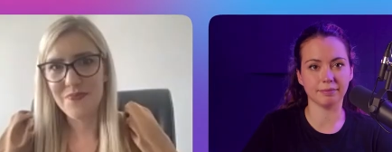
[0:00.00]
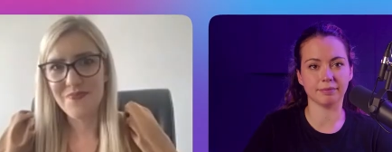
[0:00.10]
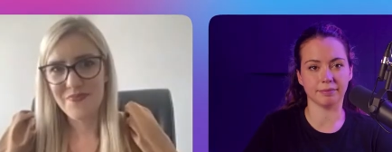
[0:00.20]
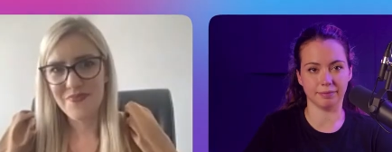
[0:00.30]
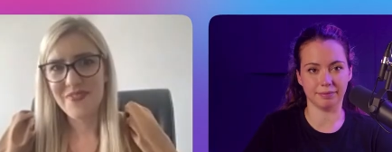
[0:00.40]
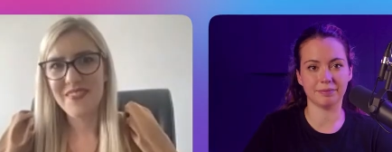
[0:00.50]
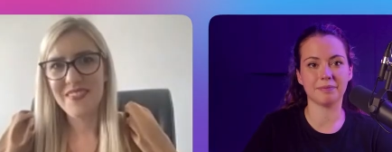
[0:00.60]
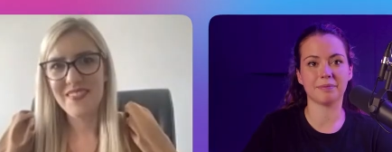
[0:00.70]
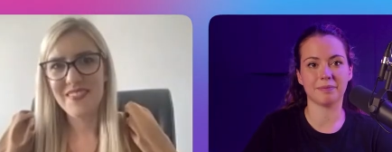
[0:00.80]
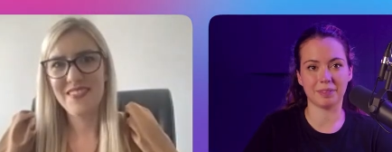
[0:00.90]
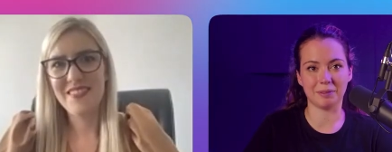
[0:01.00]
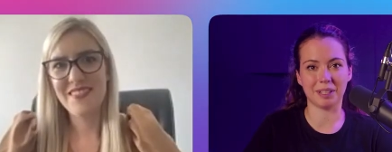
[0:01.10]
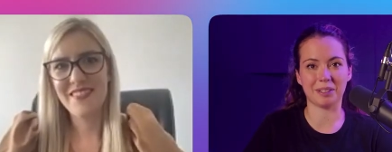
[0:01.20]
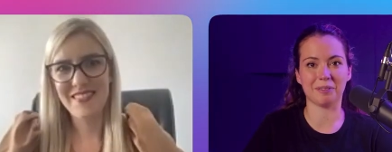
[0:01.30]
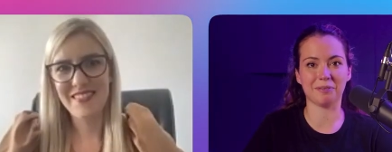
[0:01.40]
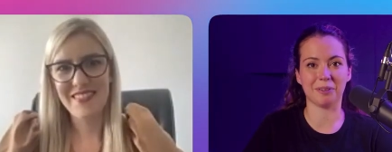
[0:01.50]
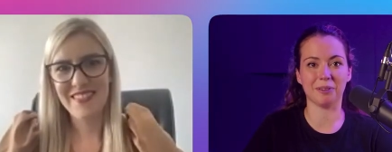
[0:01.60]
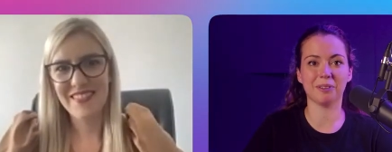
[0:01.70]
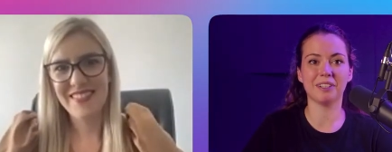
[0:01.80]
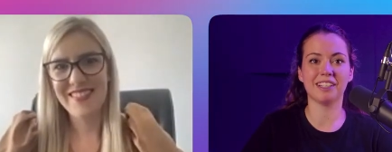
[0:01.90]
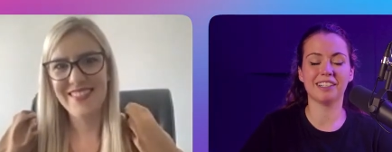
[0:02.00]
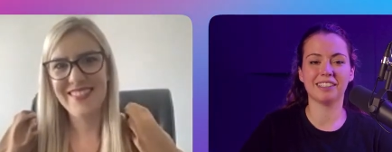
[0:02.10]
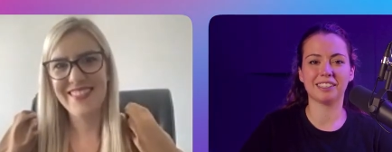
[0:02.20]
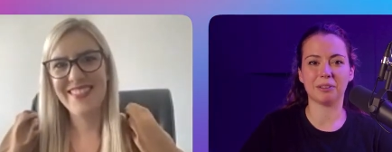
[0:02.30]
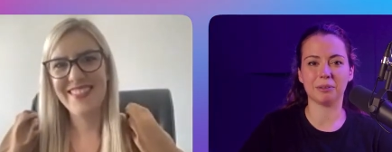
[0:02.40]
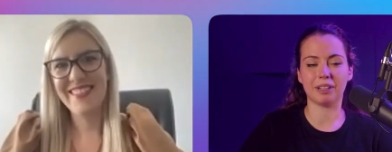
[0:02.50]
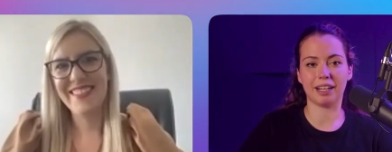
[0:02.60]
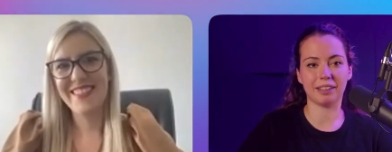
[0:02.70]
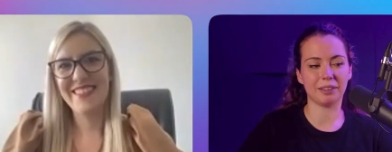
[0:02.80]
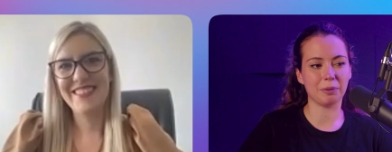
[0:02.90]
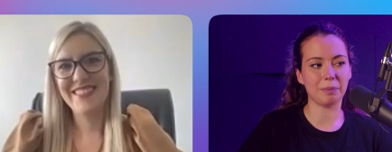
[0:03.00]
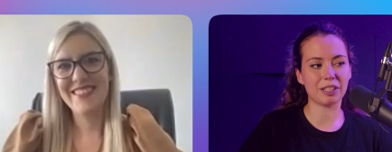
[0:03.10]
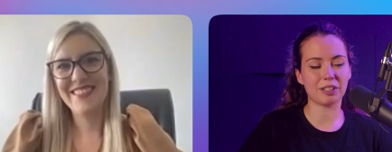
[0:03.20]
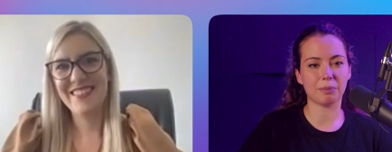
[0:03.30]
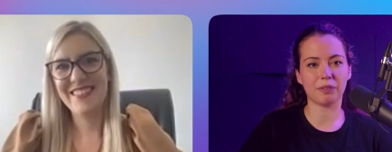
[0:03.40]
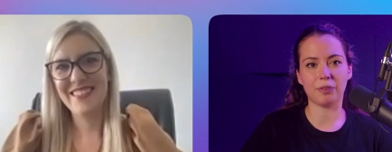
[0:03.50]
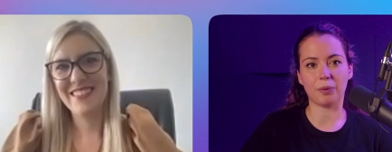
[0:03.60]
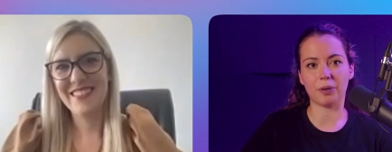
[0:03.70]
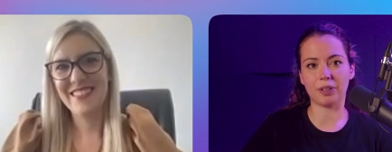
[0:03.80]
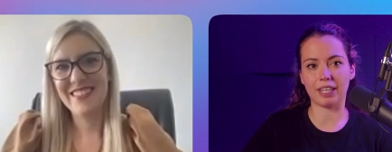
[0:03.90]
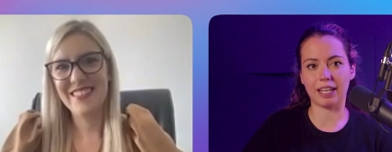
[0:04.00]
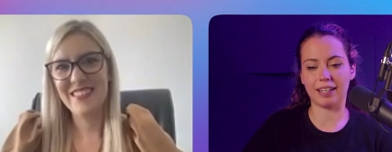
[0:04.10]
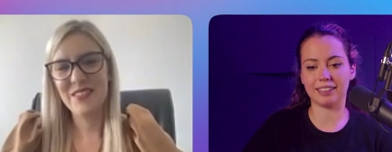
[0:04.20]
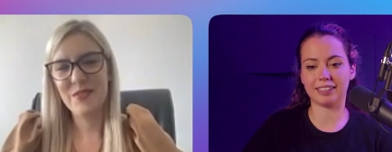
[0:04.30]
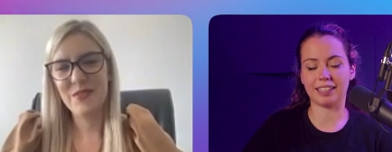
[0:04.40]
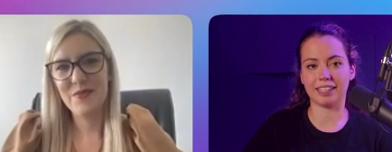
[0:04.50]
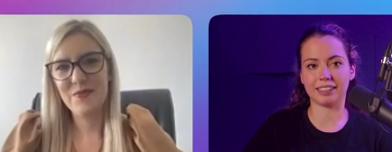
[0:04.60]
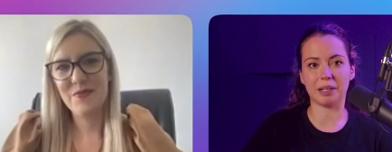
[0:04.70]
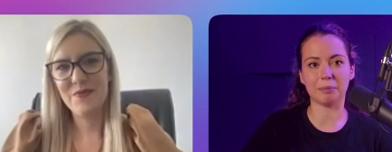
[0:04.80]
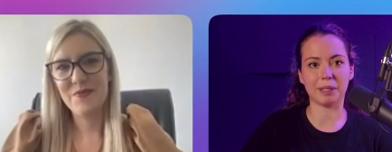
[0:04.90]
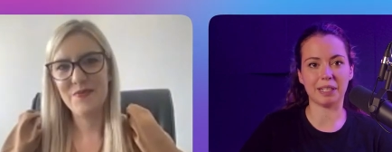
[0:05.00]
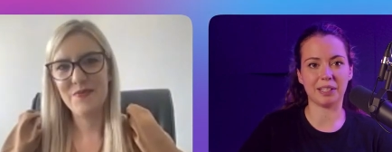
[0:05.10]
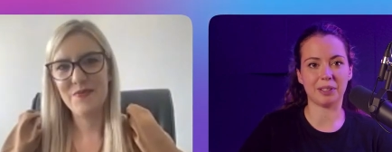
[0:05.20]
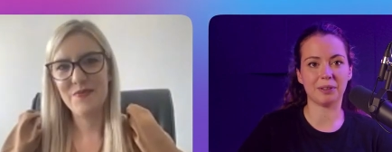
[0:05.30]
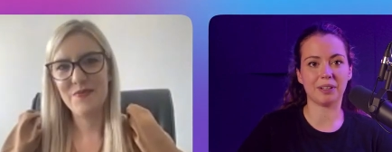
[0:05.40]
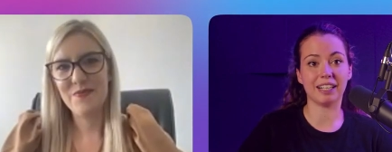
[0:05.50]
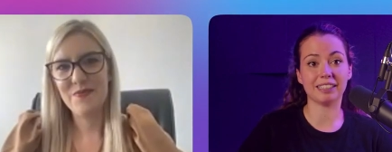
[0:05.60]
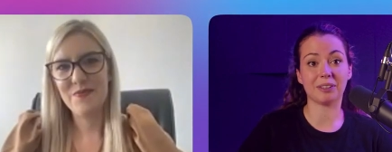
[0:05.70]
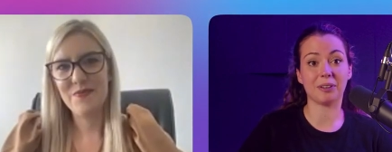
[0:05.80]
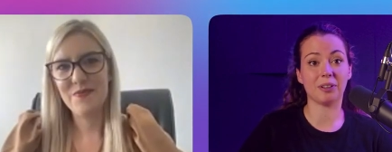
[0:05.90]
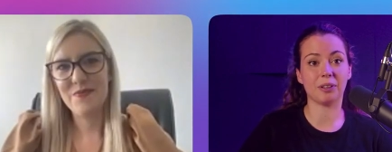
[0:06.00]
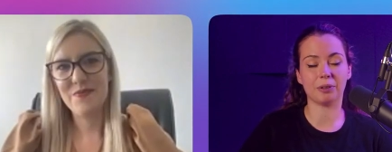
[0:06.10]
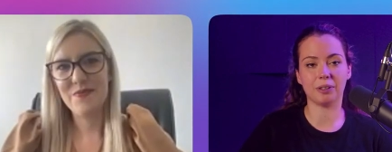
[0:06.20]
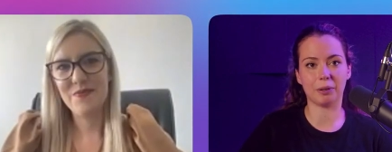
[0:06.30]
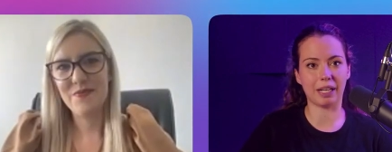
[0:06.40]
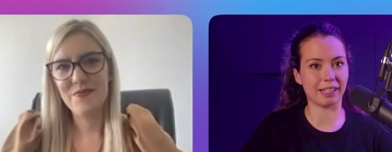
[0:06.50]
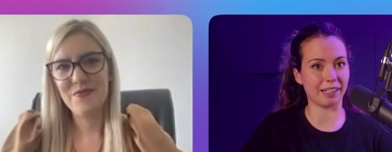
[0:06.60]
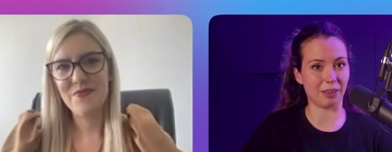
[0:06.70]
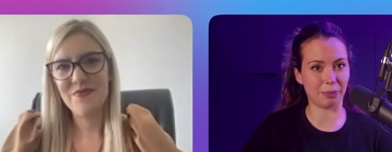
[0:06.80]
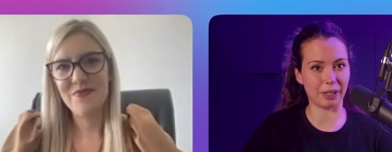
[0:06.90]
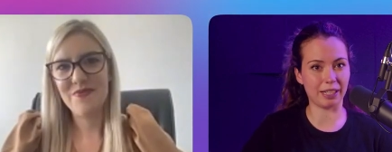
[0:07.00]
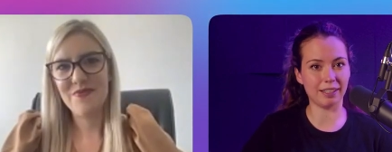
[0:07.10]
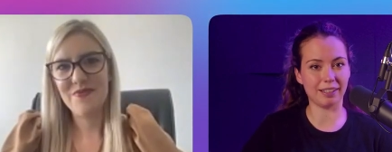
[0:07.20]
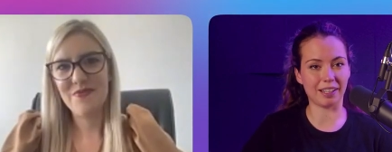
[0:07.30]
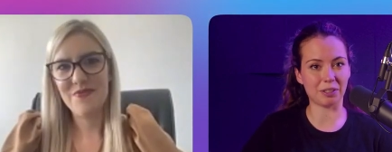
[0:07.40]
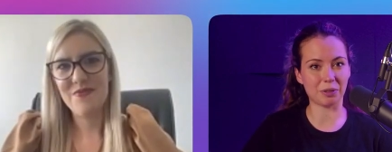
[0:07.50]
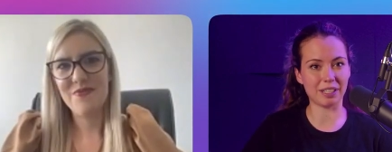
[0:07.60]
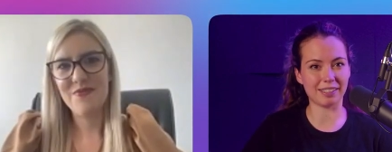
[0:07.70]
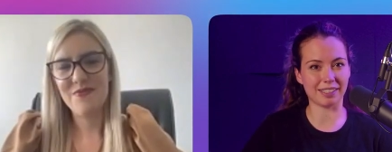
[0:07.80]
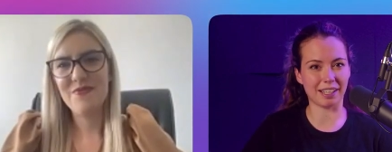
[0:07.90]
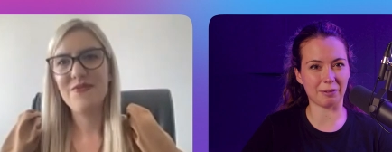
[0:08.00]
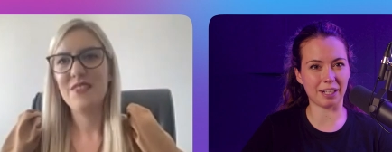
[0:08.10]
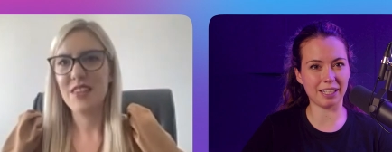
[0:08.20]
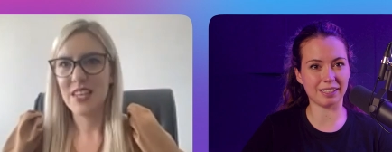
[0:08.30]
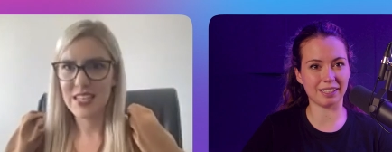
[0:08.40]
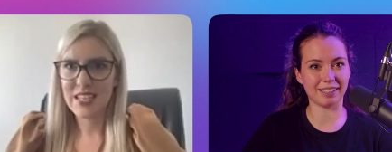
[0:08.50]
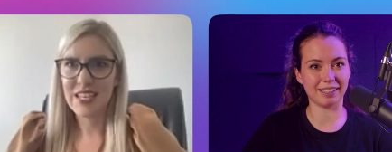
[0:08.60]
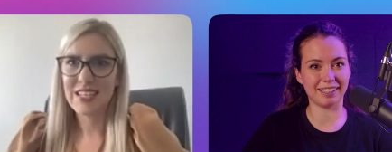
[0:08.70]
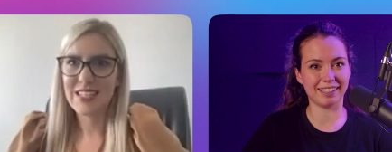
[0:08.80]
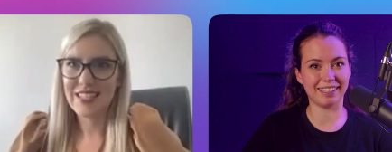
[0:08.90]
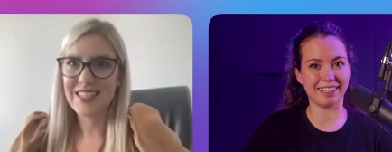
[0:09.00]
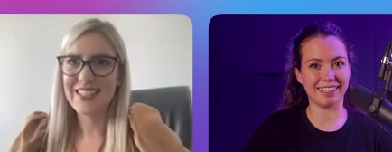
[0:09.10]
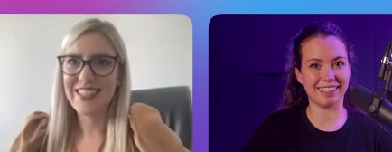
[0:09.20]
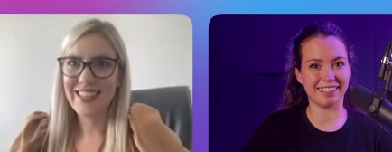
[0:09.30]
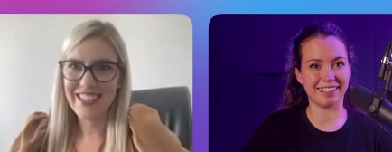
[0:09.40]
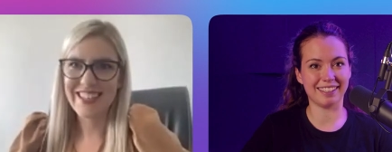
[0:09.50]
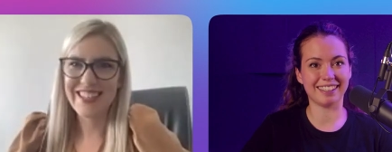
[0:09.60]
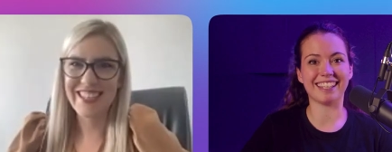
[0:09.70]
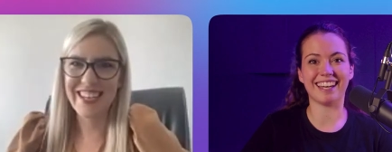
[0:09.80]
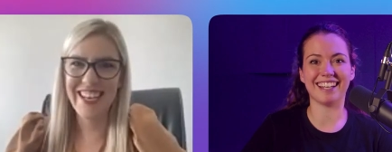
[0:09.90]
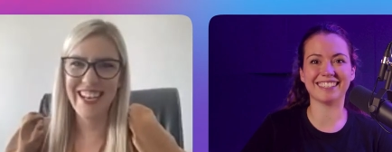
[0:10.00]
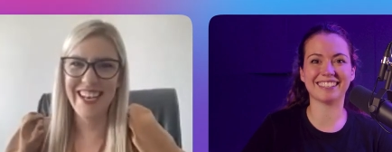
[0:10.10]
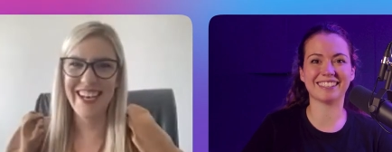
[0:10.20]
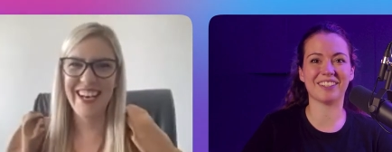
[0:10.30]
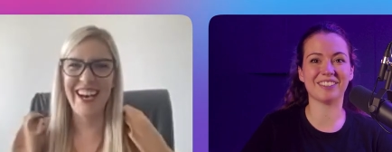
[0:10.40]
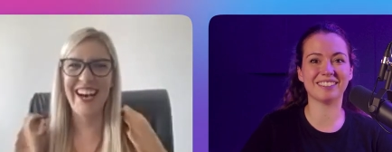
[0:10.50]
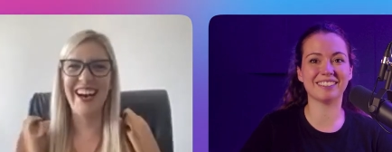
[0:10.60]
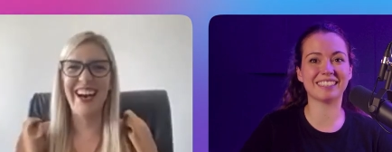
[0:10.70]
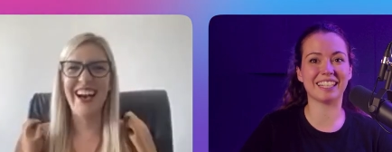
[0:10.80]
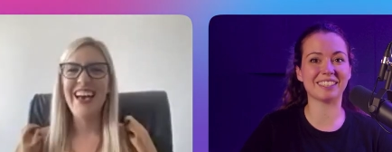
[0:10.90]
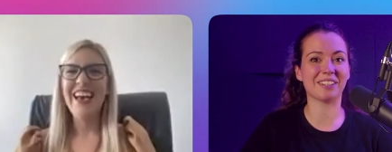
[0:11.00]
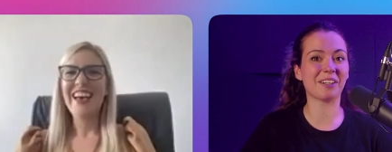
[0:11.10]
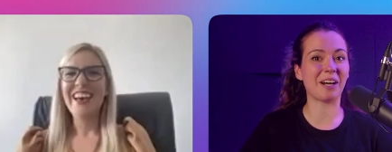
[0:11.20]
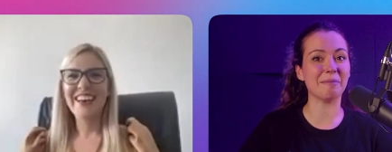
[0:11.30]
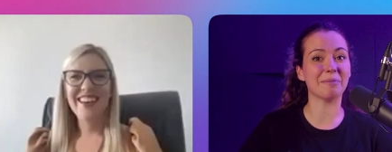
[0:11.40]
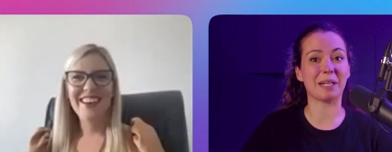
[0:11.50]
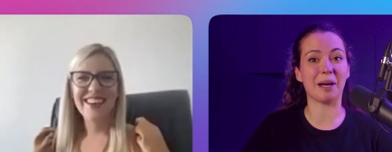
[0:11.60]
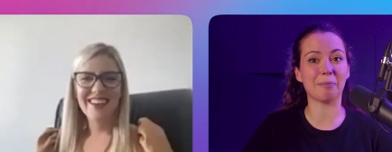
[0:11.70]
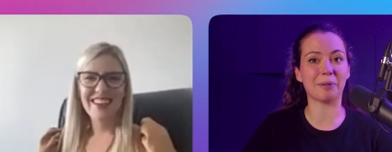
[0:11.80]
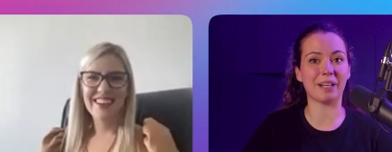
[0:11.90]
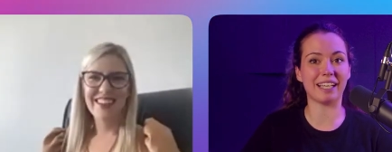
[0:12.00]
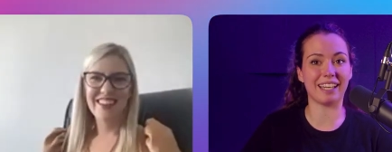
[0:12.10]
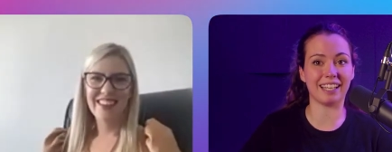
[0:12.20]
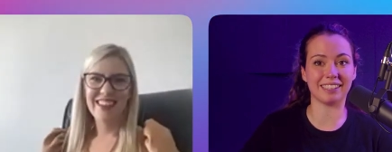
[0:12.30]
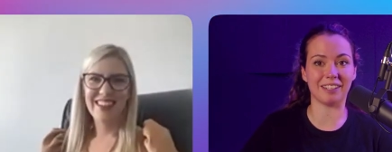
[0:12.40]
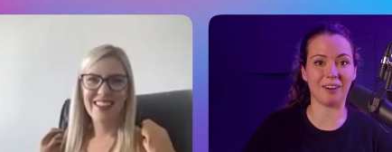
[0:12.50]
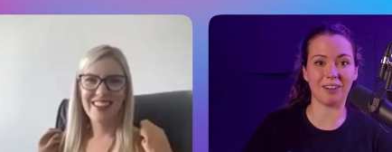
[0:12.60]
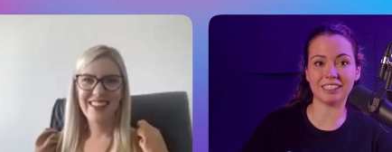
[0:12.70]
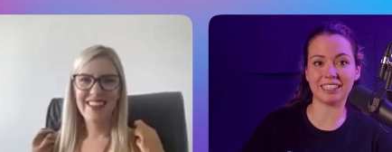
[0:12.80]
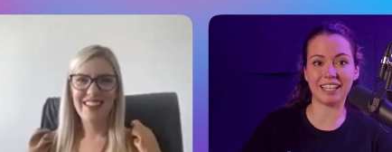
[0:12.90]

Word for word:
Speaker 1: Mm-hmm. Wonderful. So you mentioned before that as a company, you guys are located in three countries. Is that right? Yes. Yes. So, does your company operate as an on